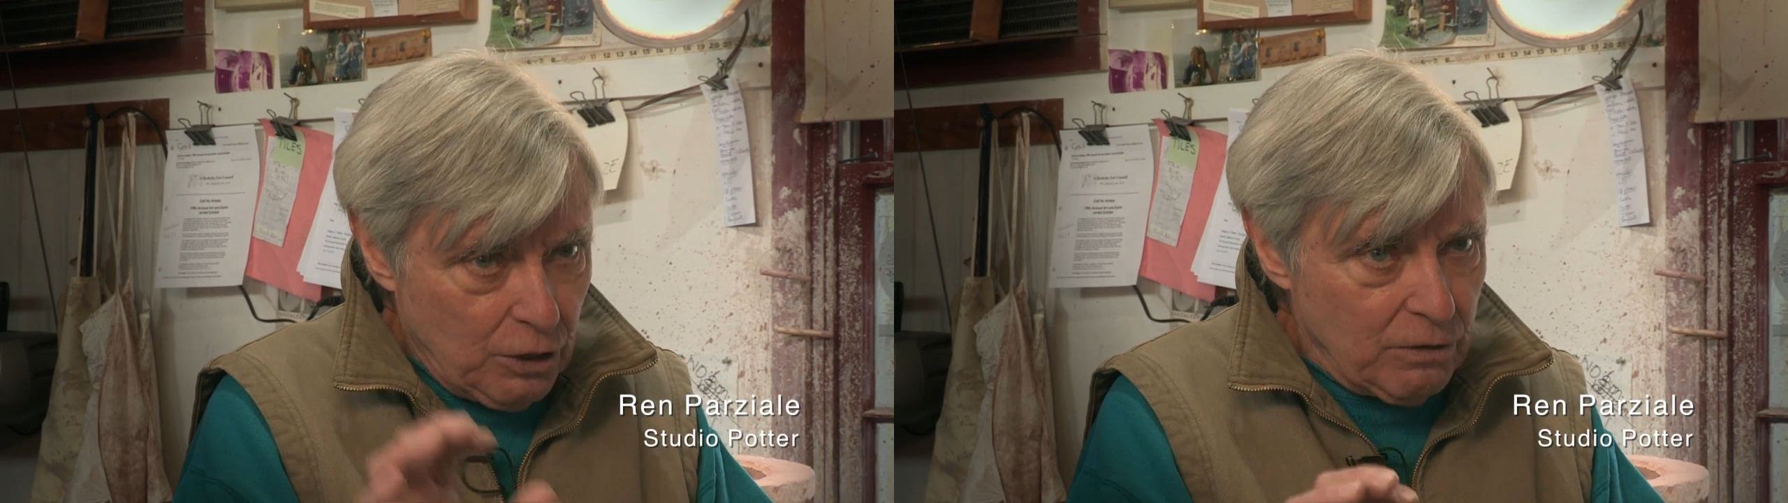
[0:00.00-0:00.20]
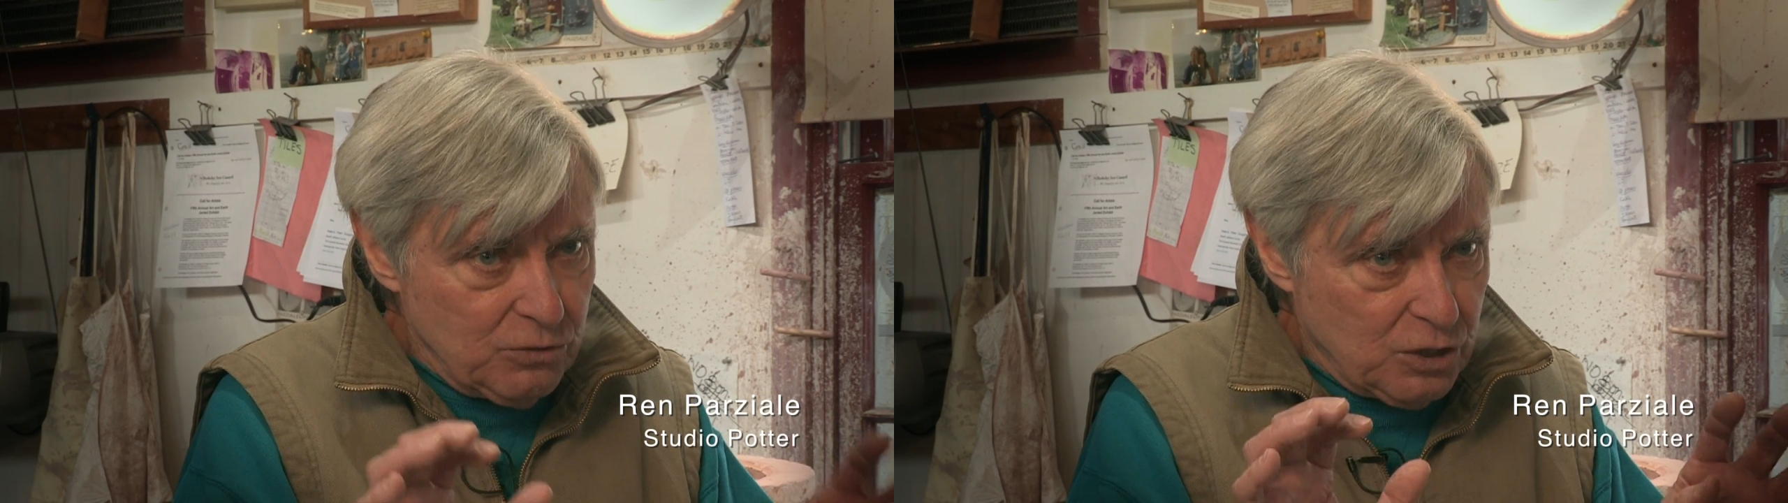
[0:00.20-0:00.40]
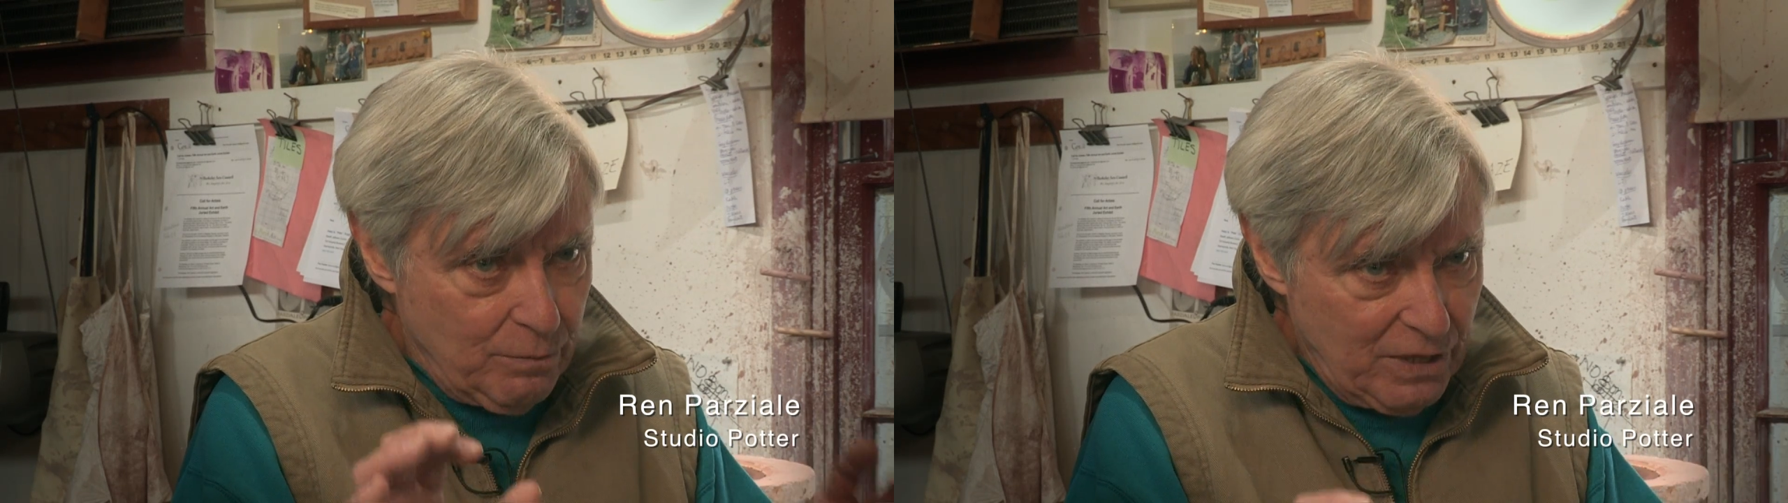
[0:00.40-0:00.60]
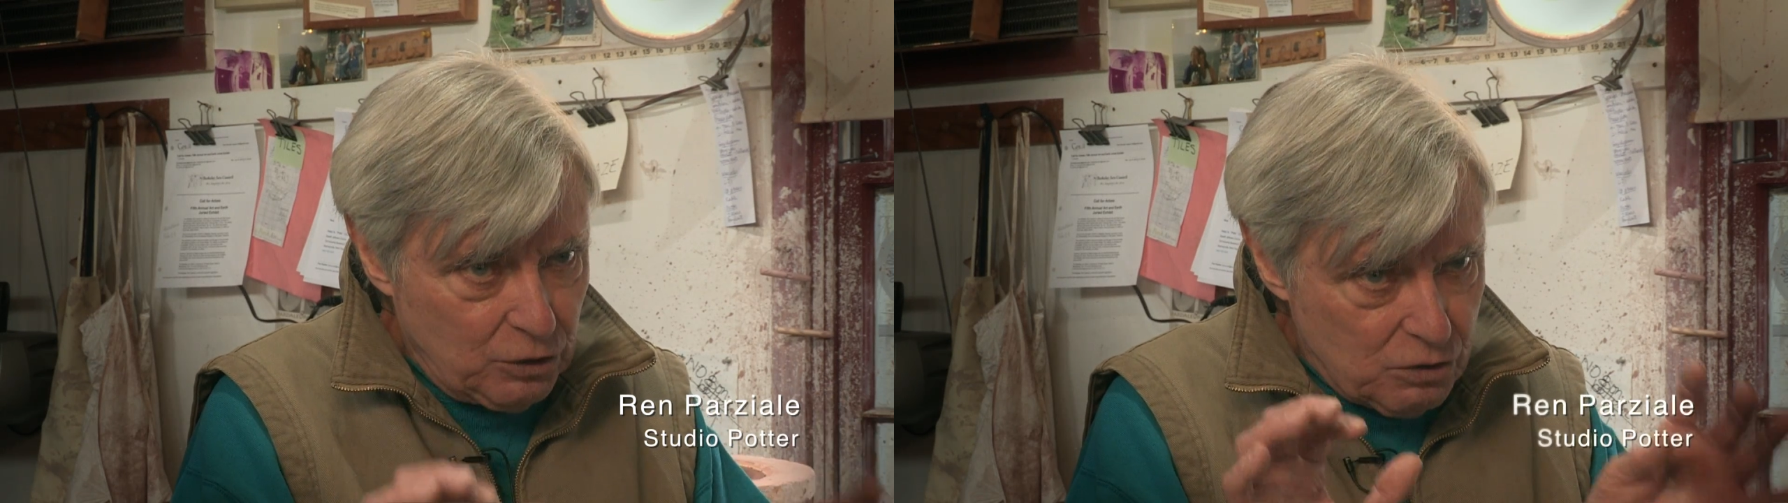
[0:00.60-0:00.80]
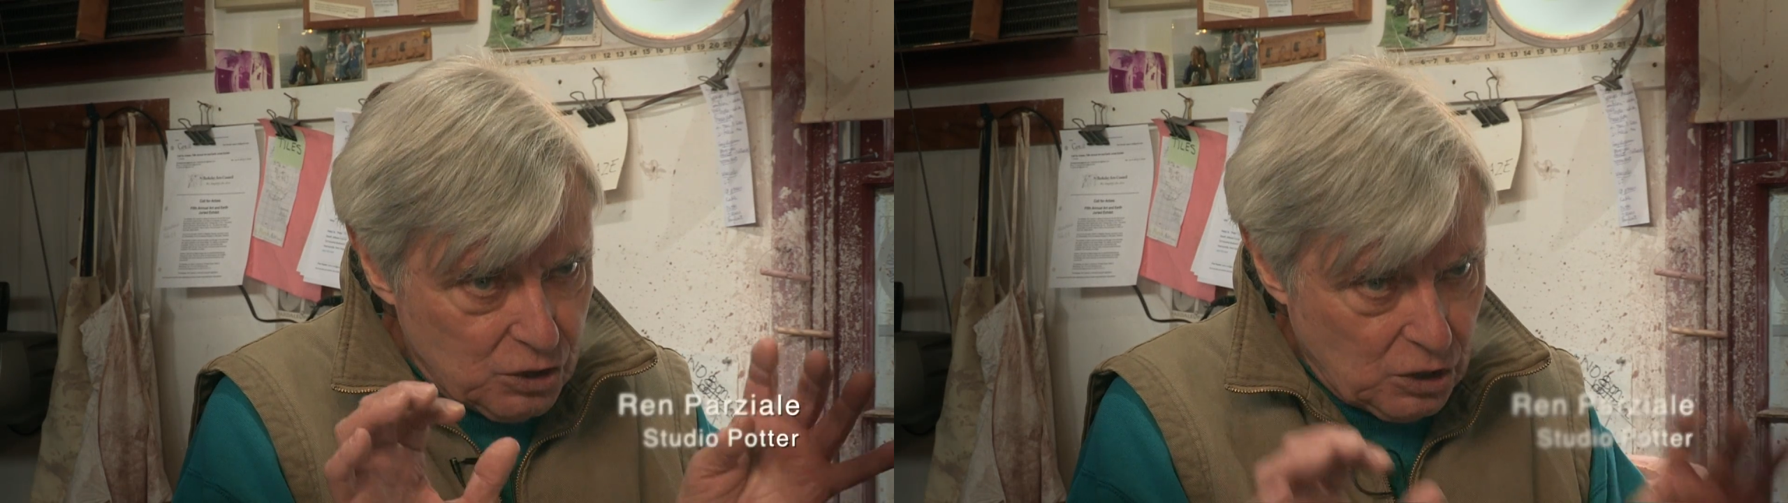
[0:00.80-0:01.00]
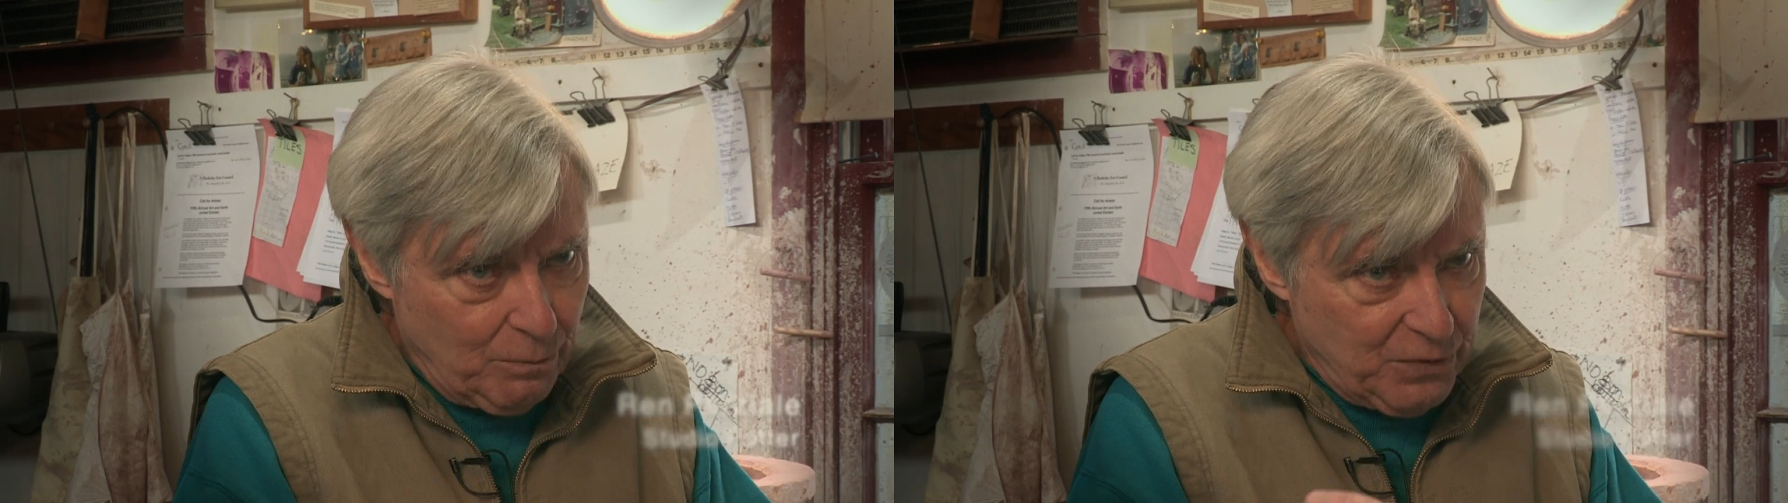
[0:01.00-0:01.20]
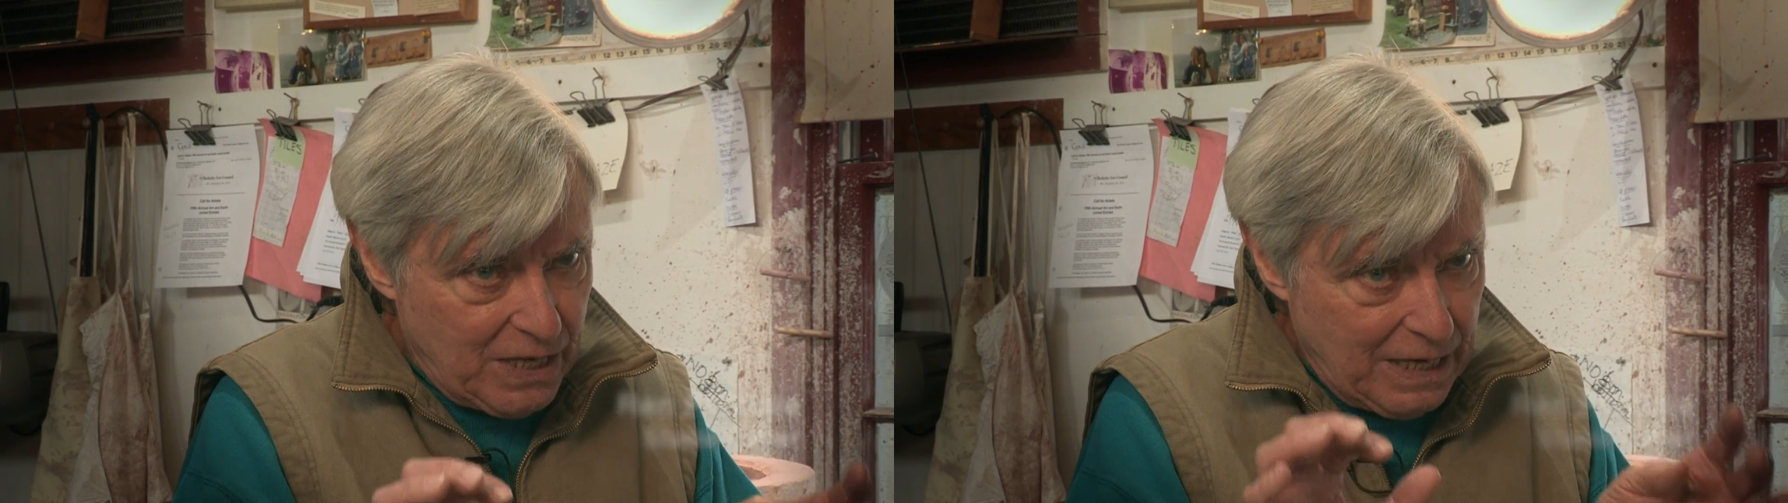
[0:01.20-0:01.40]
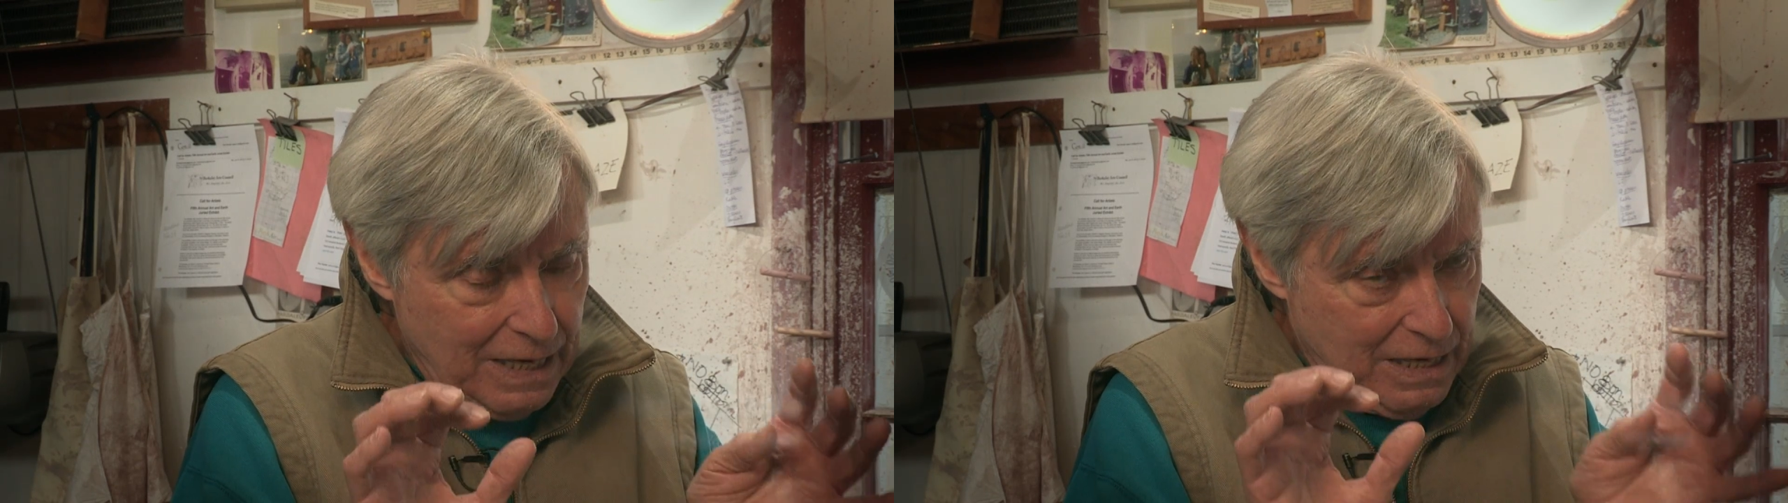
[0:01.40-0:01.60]
turns them into
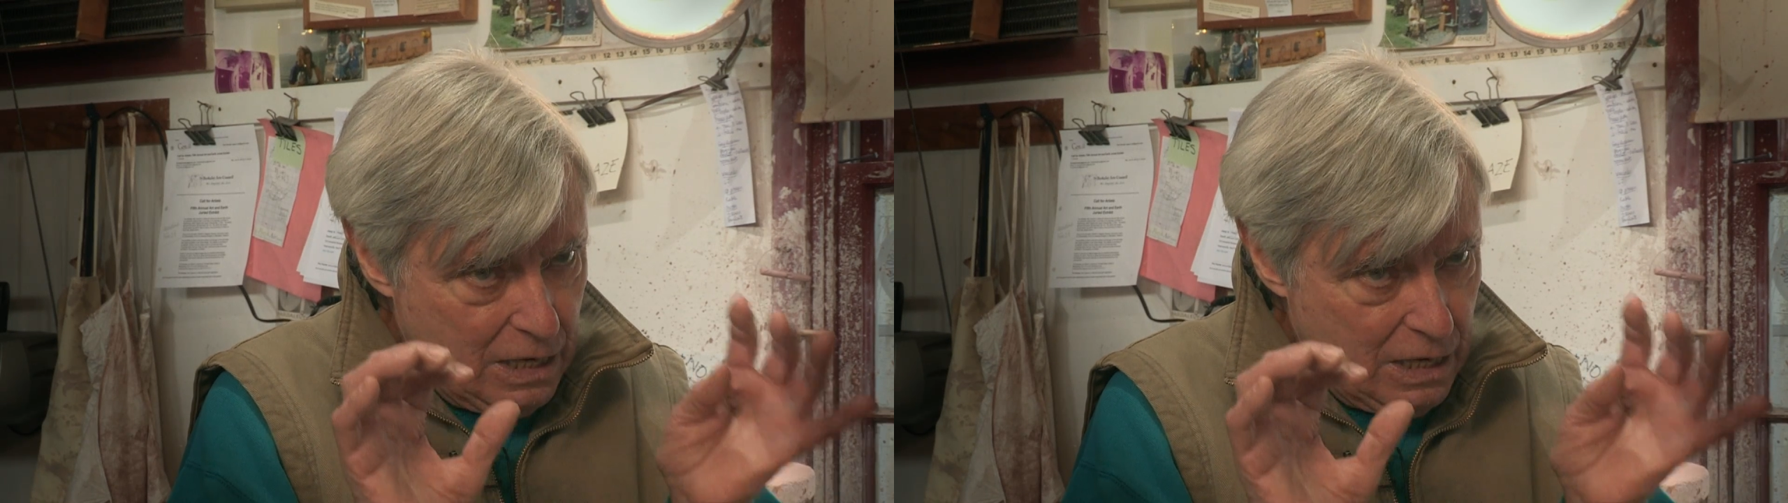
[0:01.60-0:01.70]
something